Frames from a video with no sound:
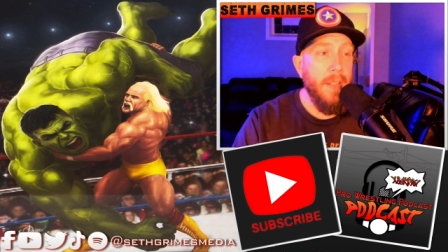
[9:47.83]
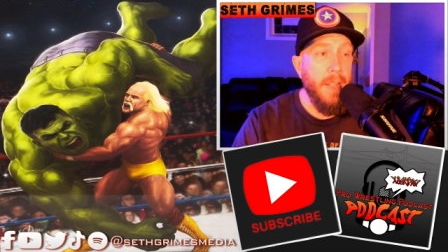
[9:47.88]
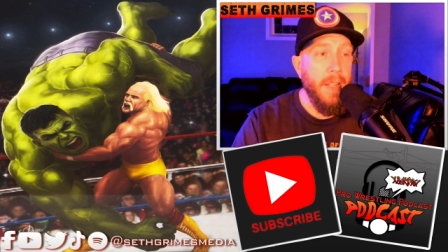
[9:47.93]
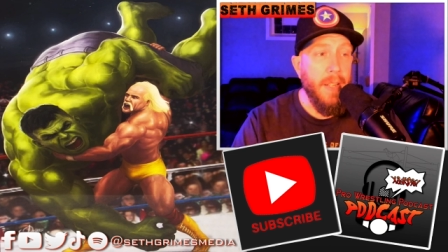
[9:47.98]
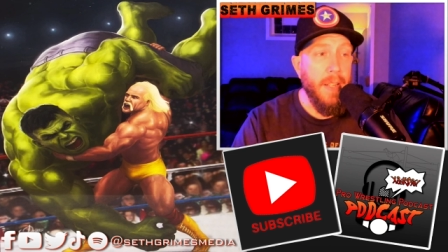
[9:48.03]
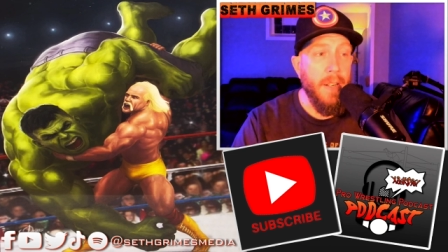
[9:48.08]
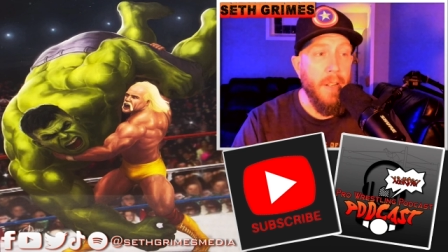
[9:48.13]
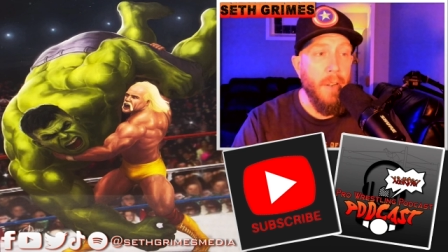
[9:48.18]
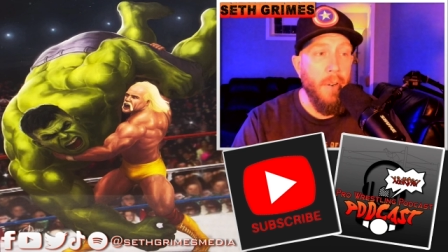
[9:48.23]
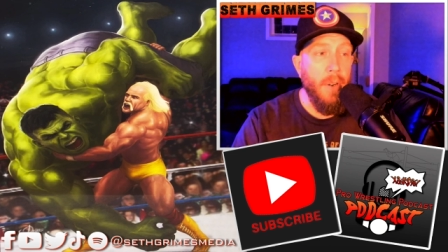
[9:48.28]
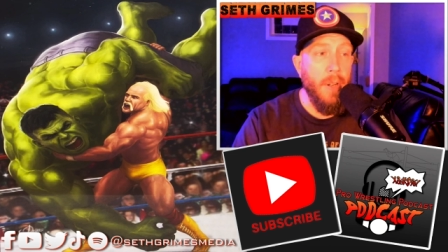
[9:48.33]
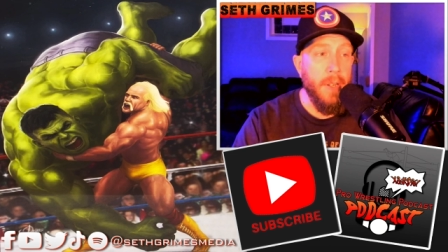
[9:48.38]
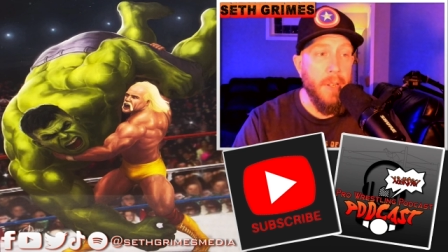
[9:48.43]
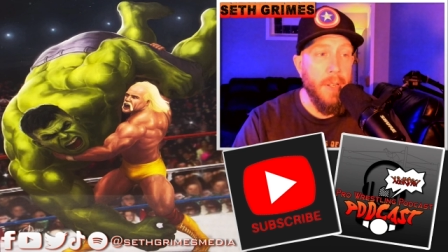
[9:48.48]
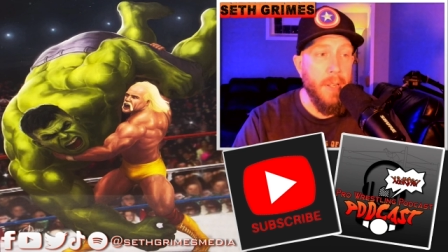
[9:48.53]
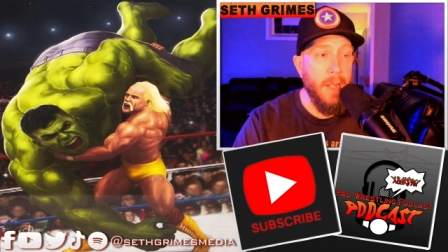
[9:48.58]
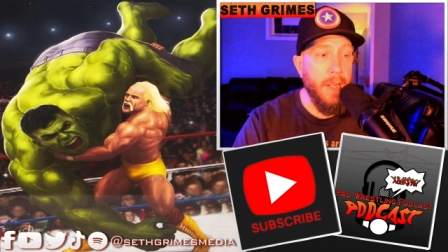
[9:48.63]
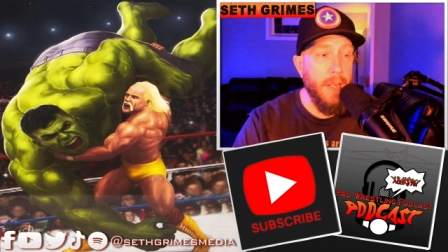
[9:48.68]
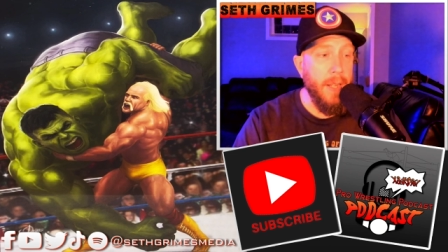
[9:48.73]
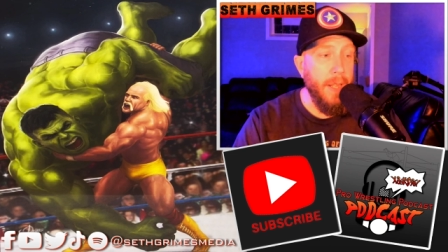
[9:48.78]
you know,
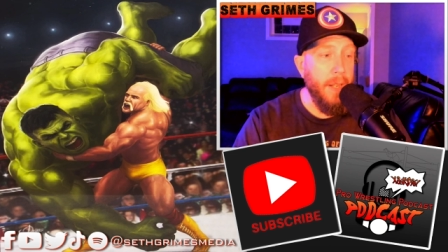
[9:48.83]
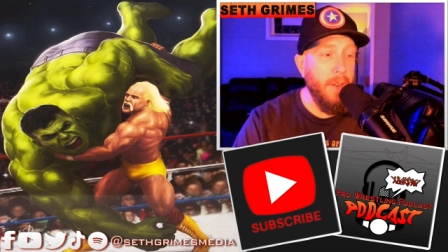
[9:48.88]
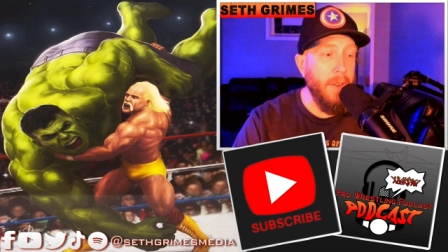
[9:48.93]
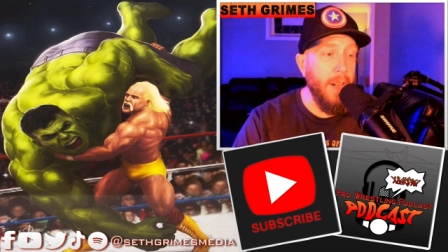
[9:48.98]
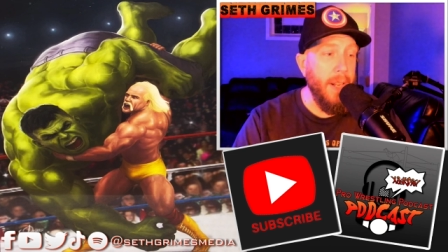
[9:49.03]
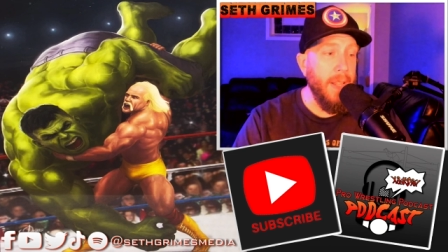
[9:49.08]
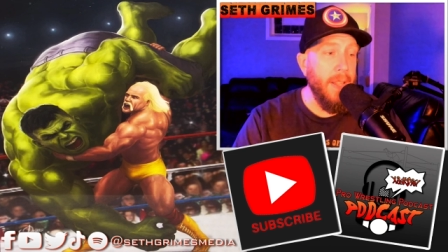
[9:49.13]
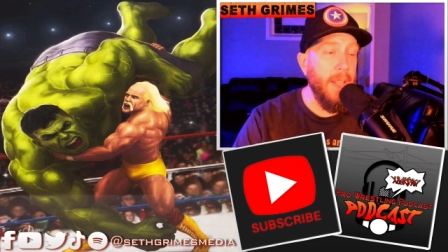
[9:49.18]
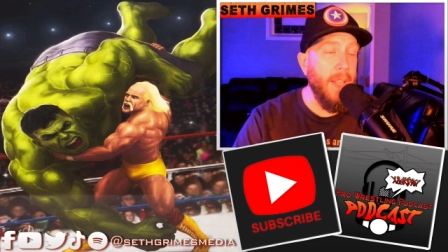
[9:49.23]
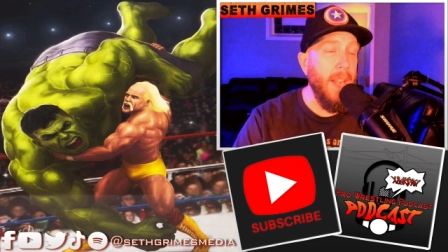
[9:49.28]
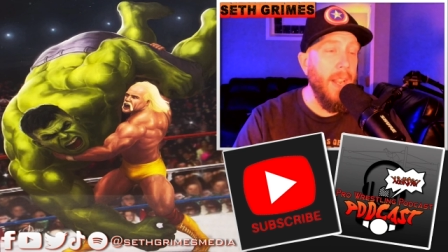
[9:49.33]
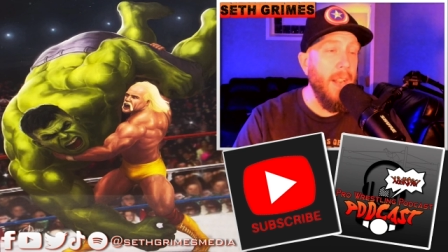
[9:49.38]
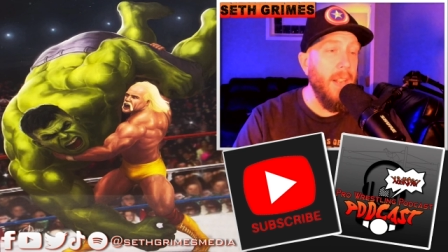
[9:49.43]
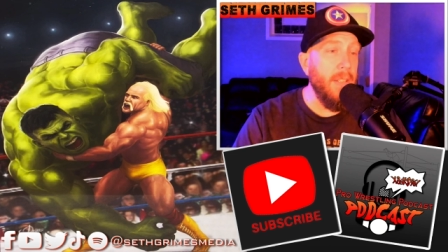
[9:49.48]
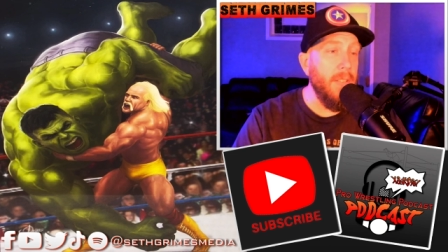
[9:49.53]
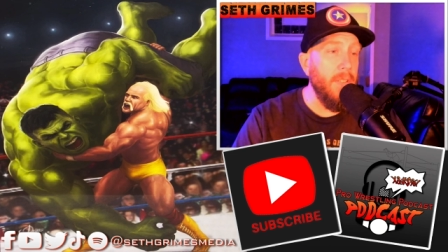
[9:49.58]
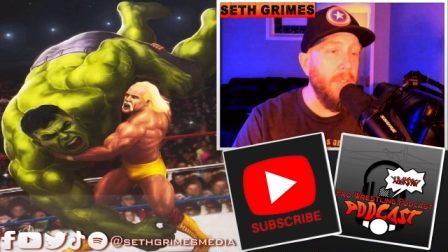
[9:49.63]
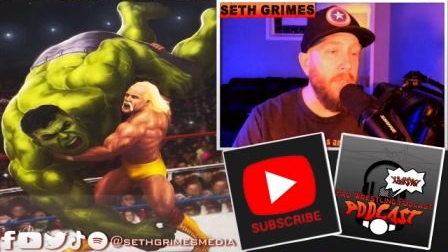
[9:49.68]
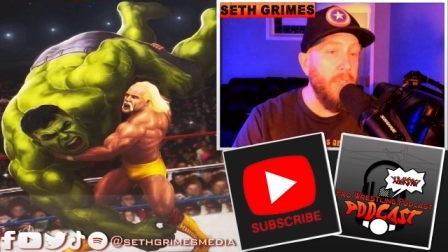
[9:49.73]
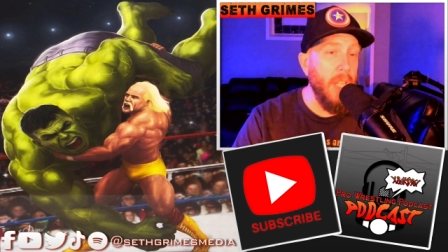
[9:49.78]
other than he created the
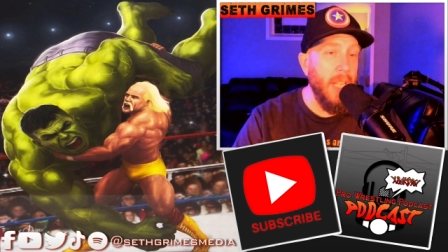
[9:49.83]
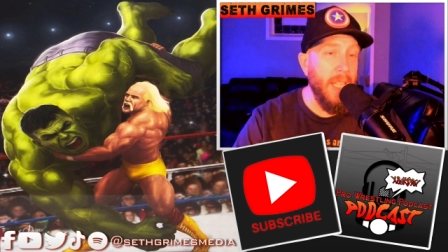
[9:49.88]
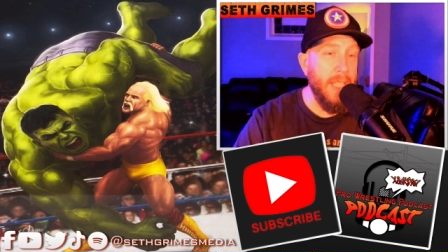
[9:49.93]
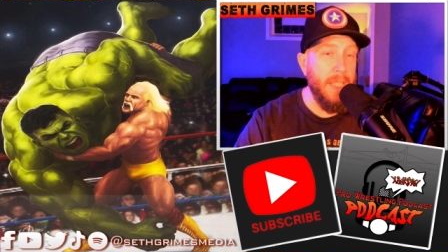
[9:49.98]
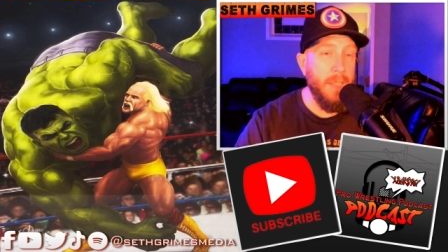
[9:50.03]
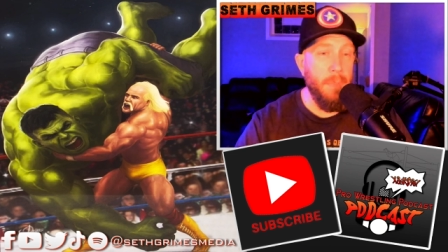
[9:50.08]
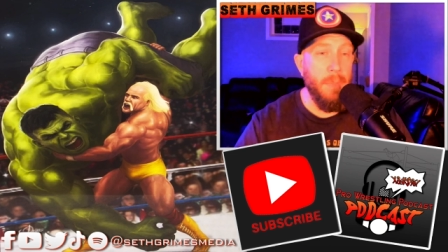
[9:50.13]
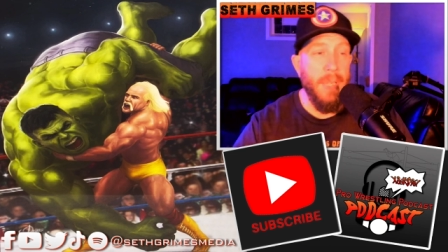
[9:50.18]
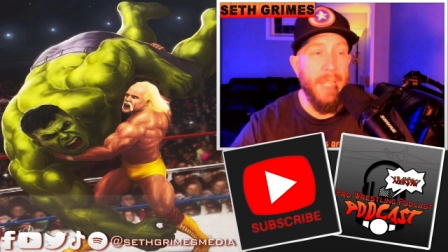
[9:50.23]
character of Jason,